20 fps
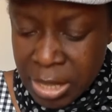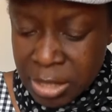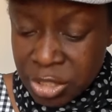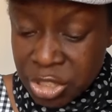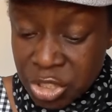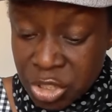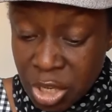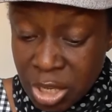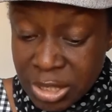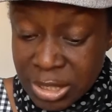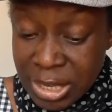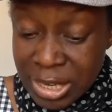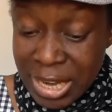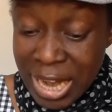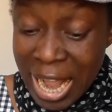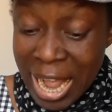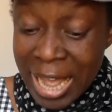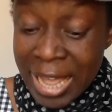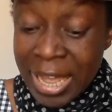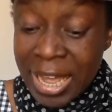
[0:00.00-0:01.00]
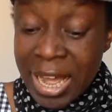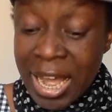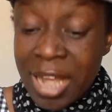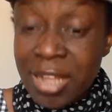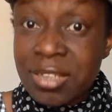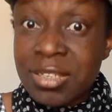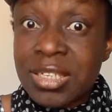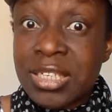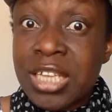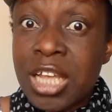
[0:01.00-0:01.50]
Jesus said, I
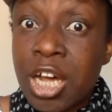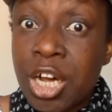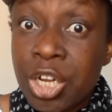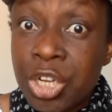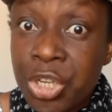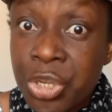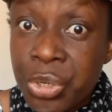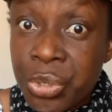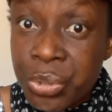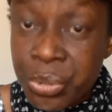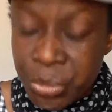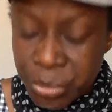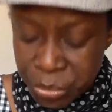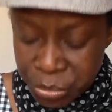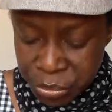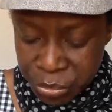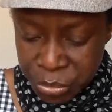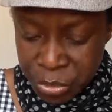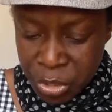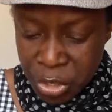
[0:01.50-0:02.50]
counsel you